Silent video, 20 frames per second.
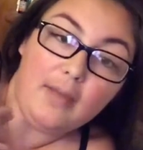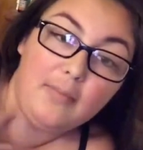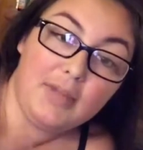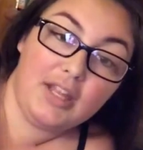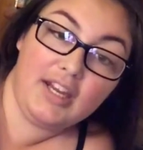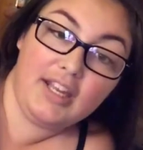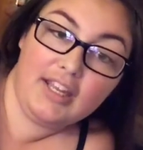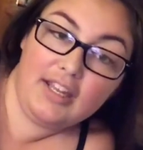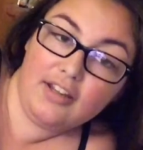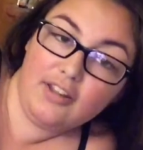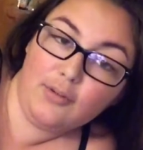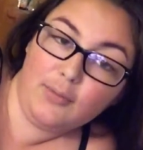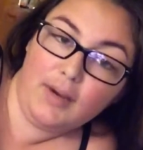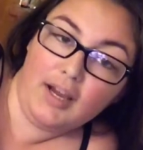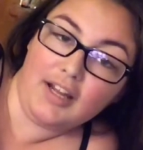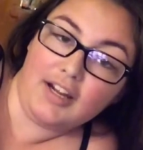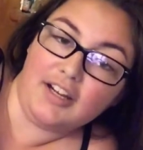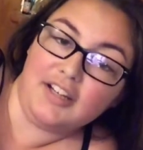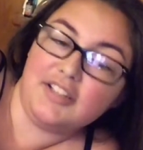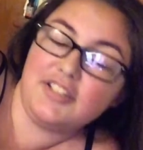I'm gonna get in the
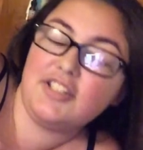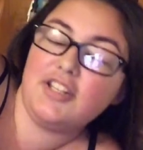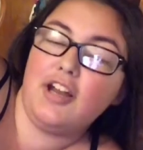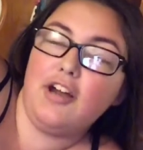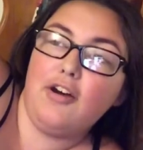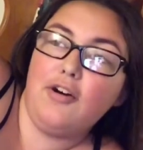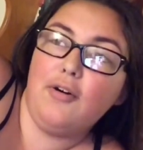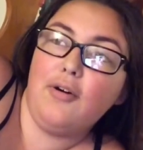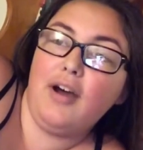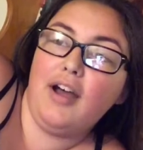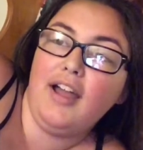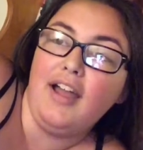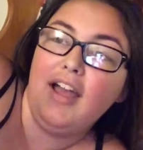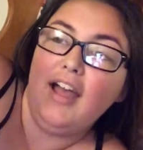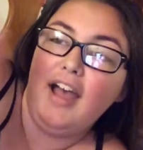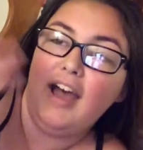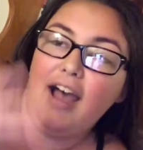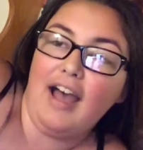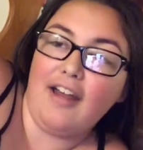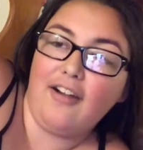water. So
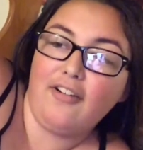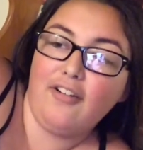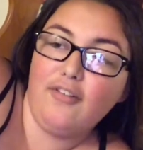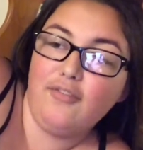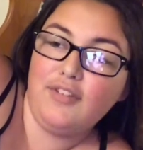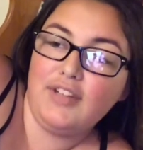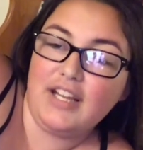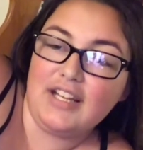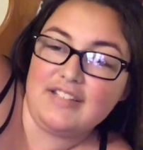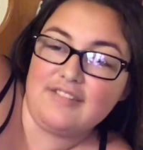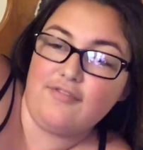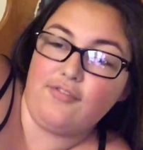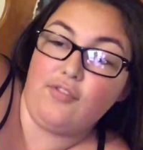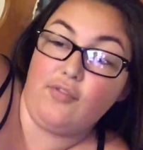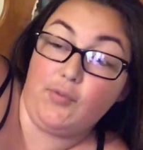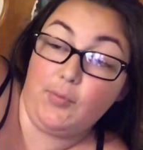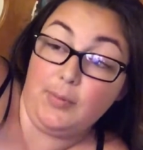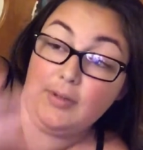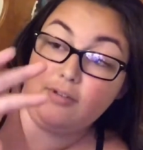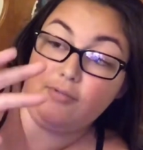I don't know if you guys have
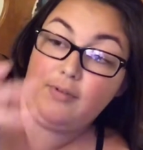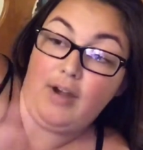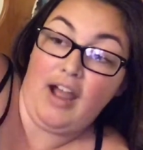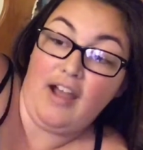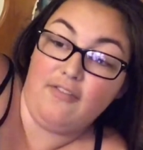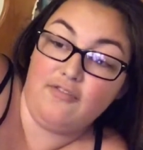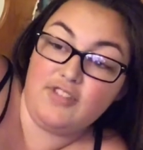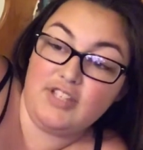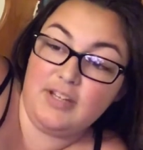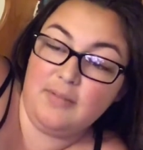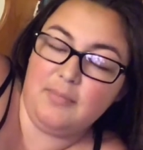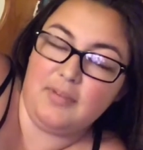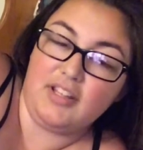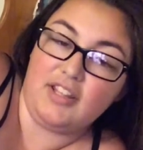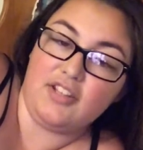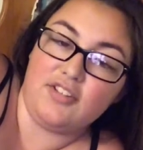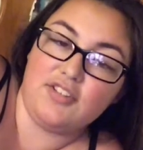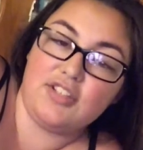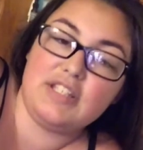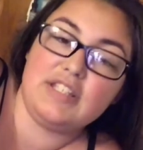ever been rafting, but
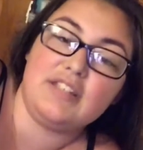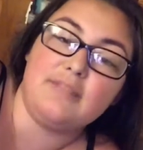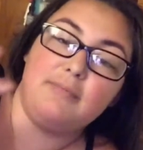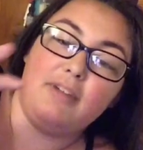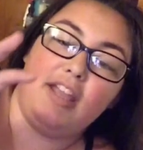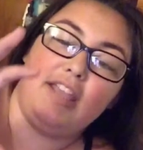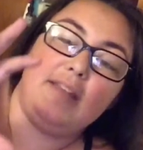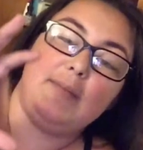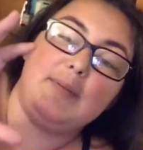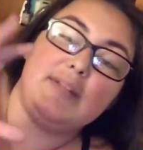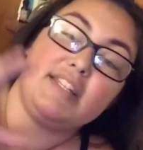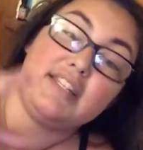those like